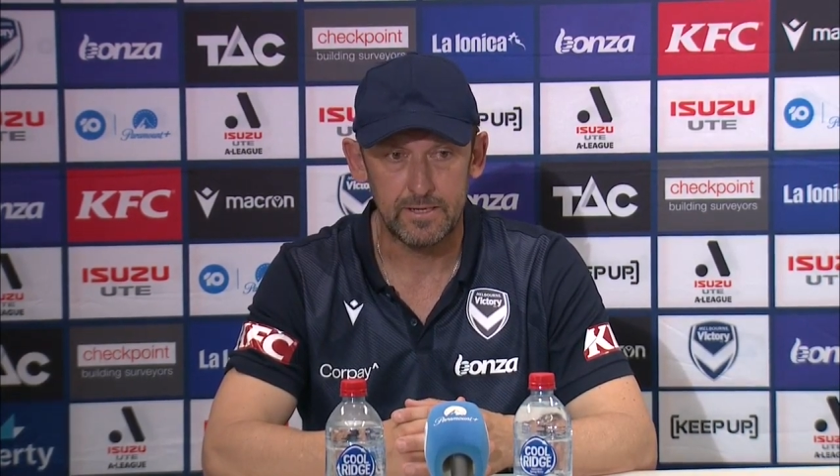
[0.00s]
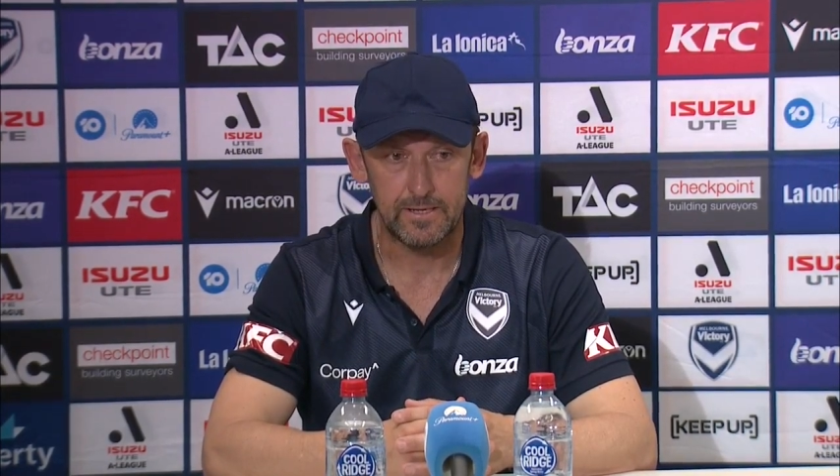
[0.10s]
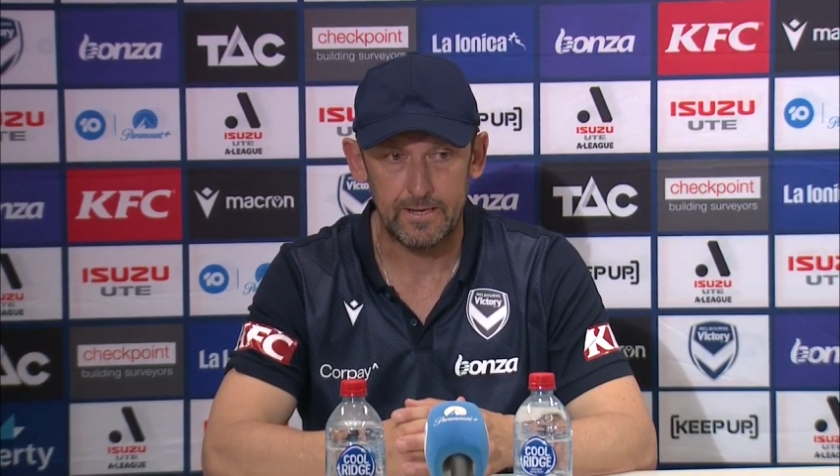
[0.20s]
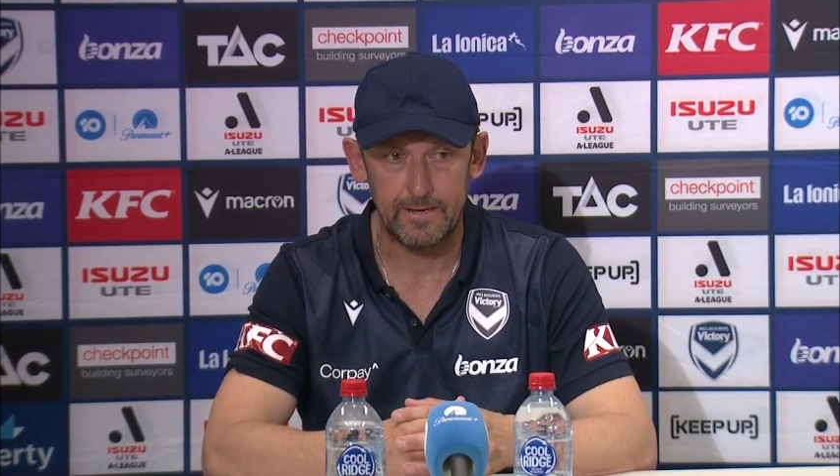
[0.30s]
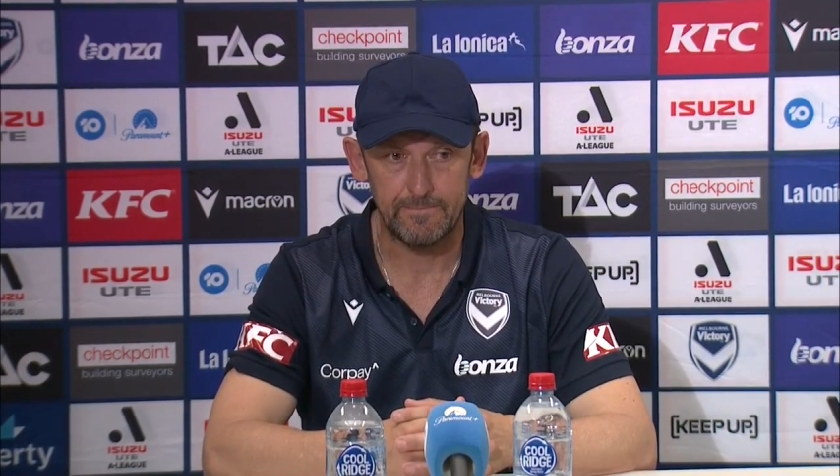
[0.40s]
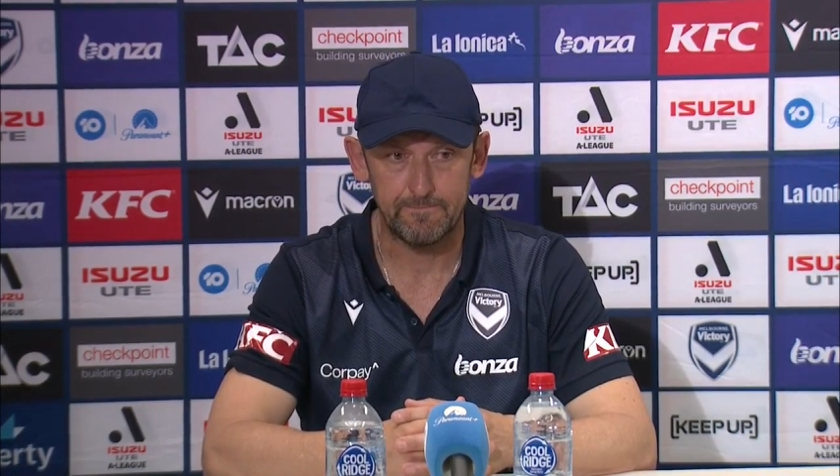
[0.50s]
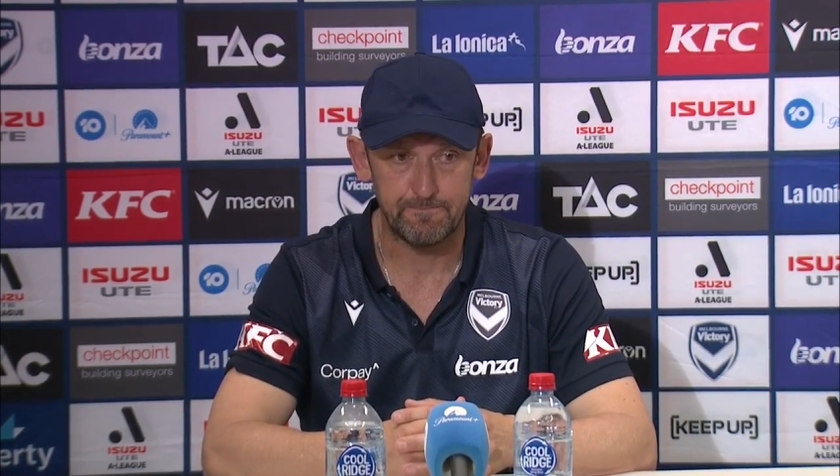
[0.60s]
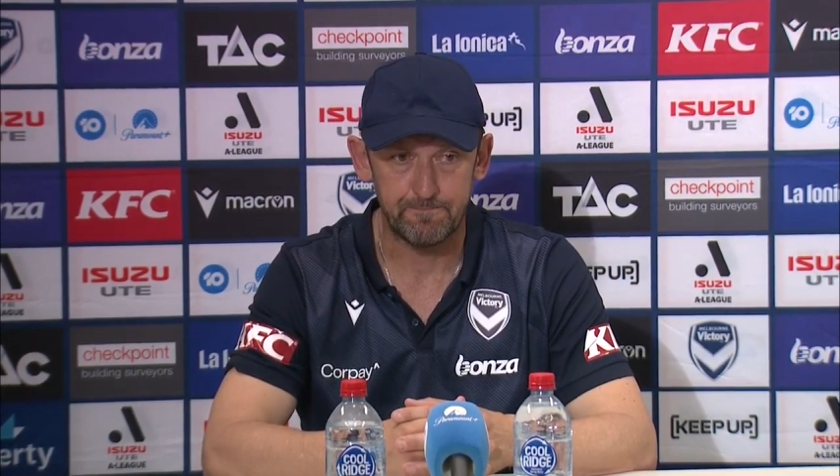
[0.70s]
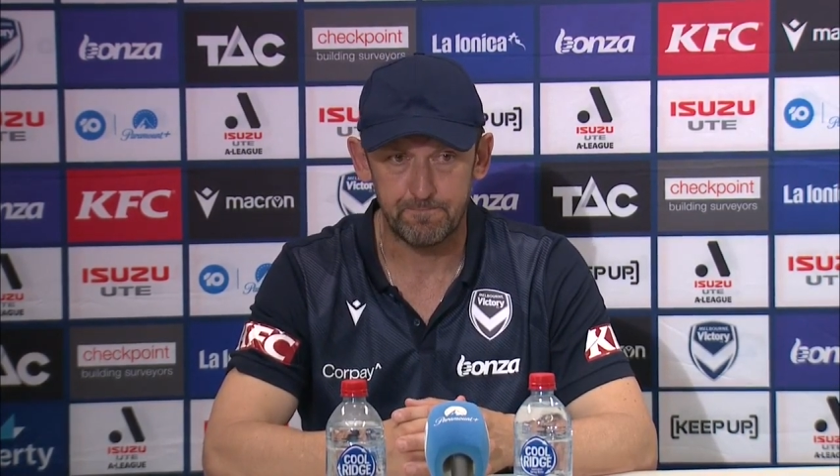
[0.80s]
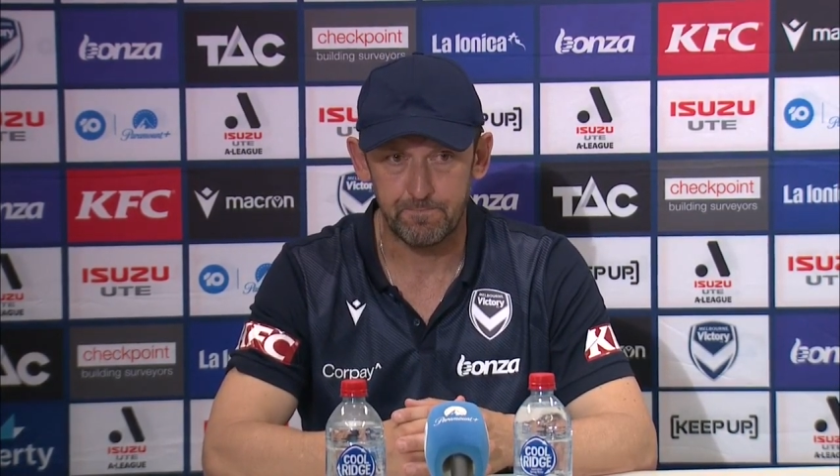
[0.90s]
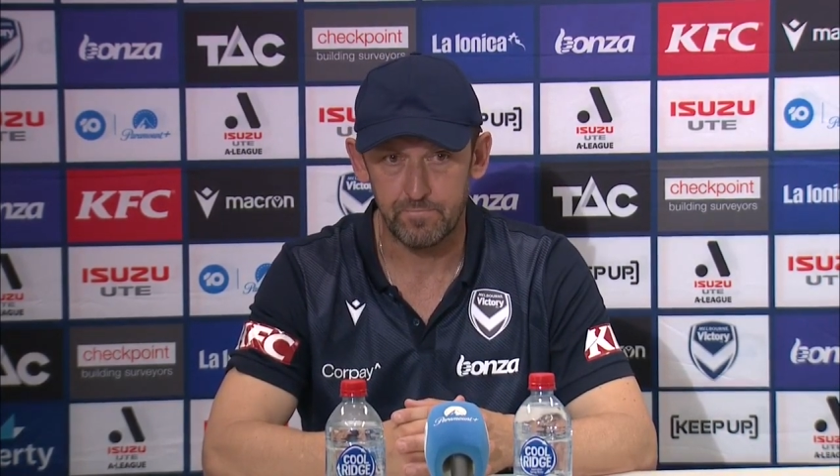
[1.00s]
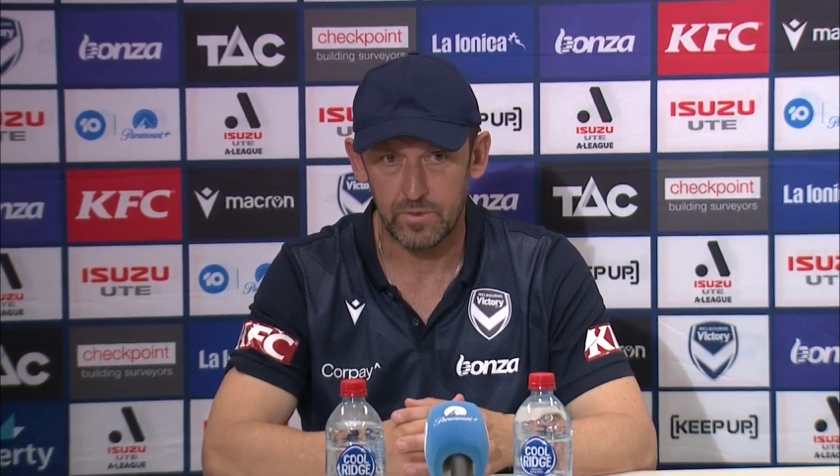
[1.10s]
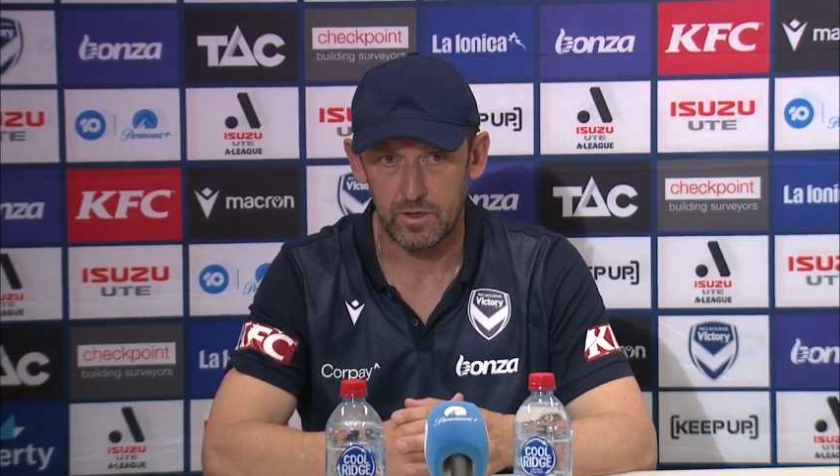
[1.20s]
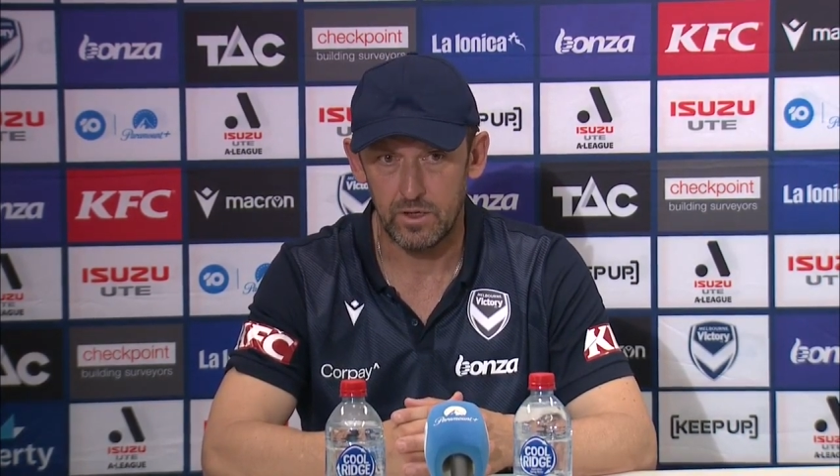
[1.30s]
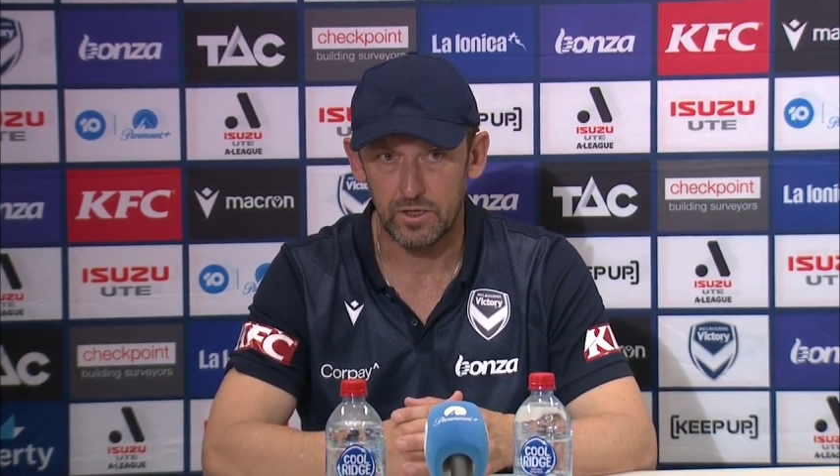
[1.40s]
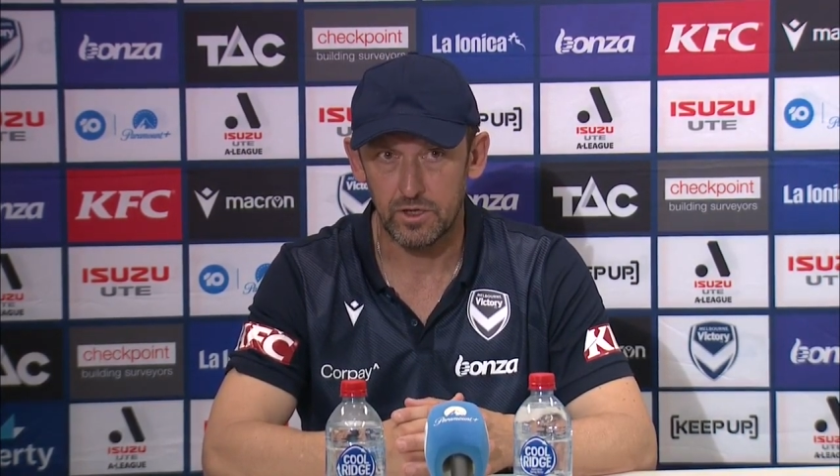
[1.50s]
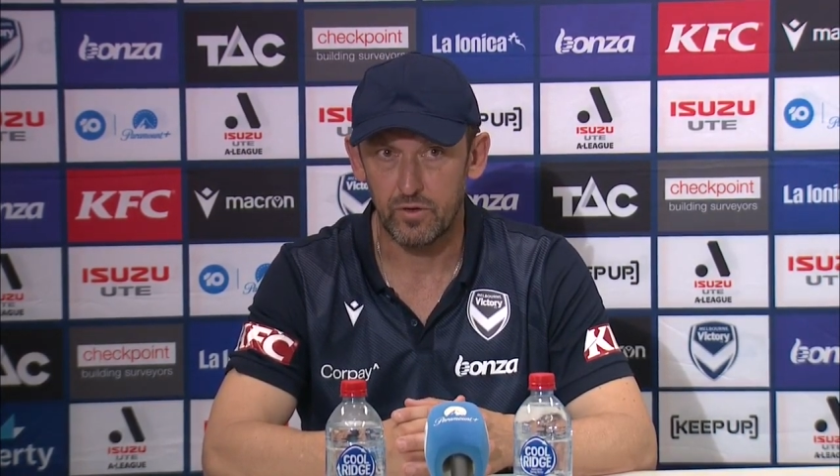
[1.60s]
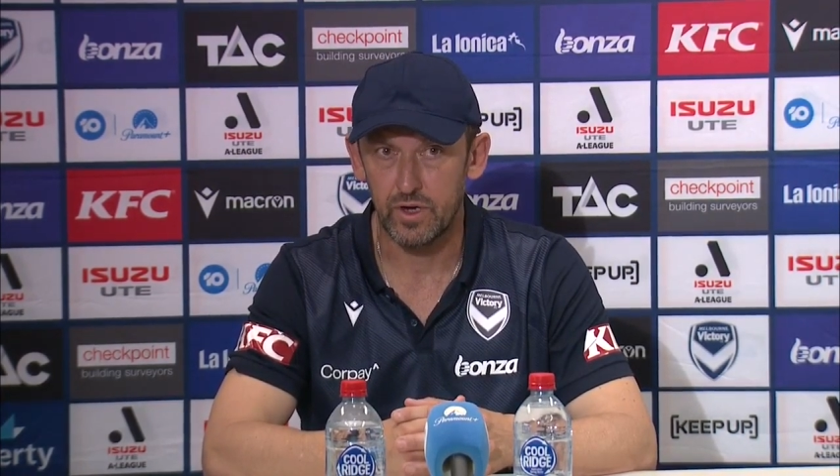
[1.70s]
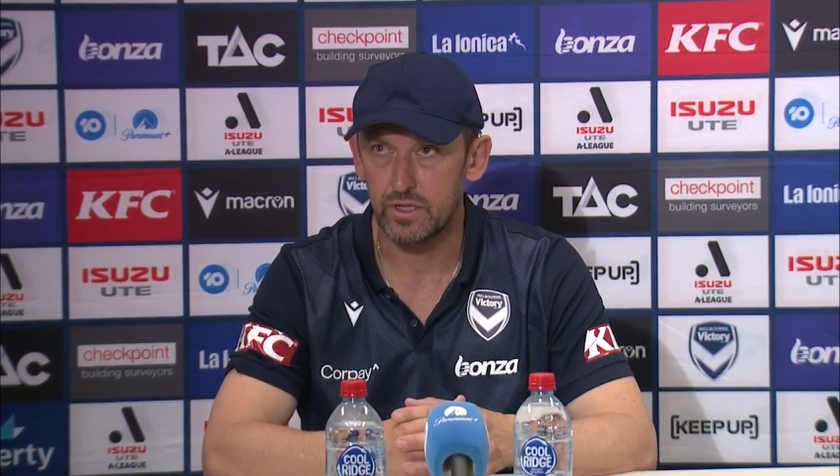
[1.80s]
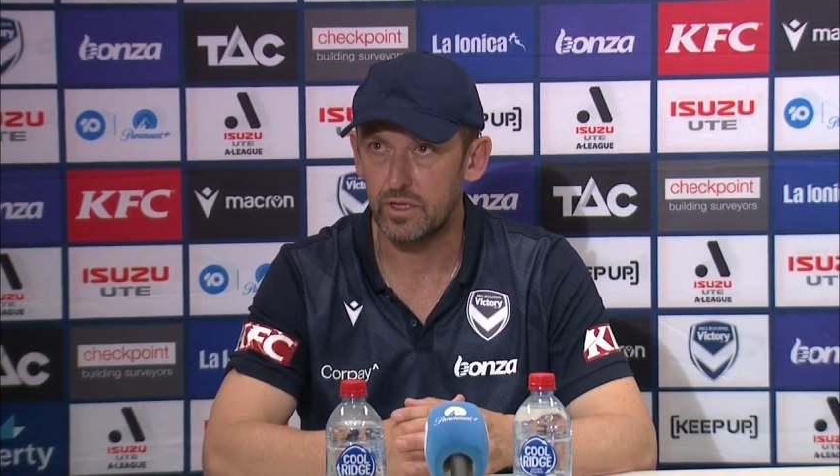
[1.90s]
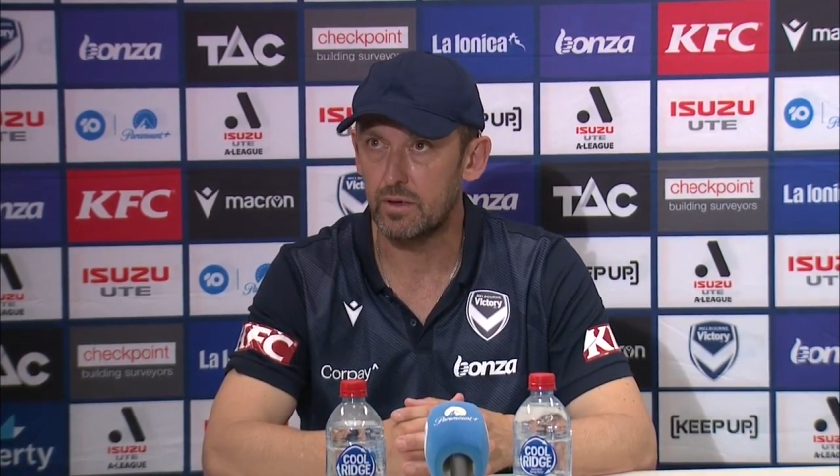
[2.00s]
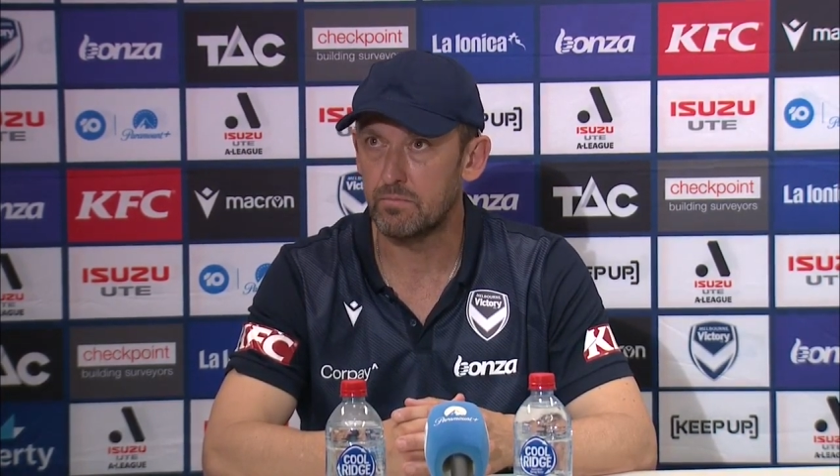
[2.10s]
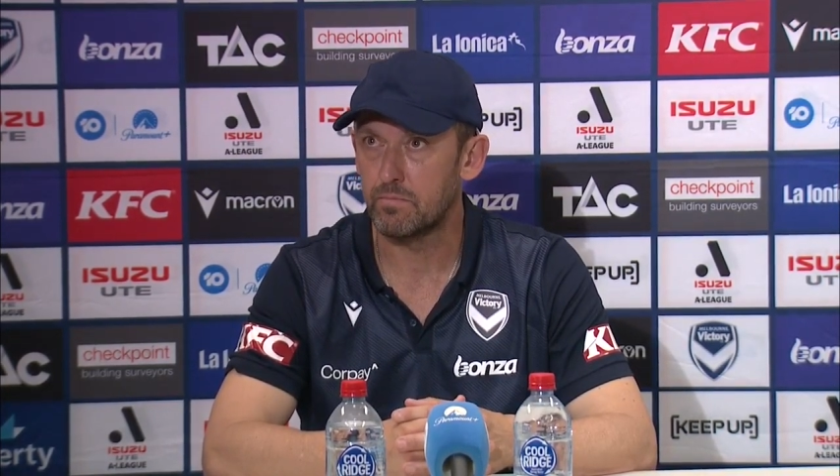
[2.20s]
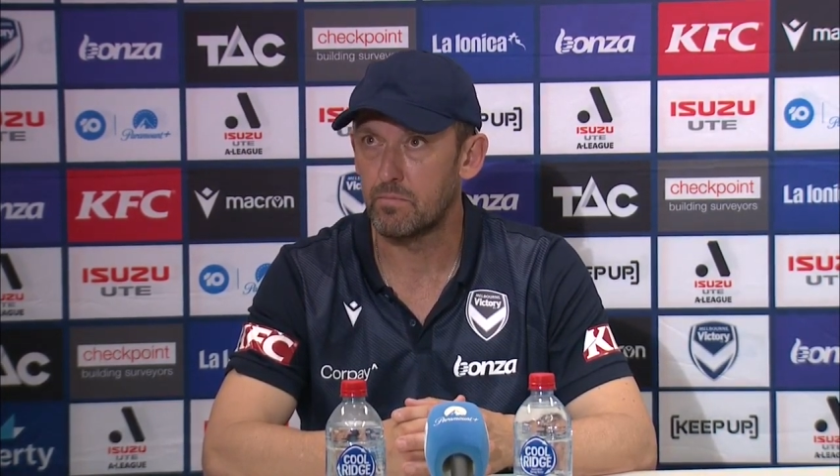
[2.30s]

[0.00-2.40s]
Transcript: um, you know, it's a credit to them.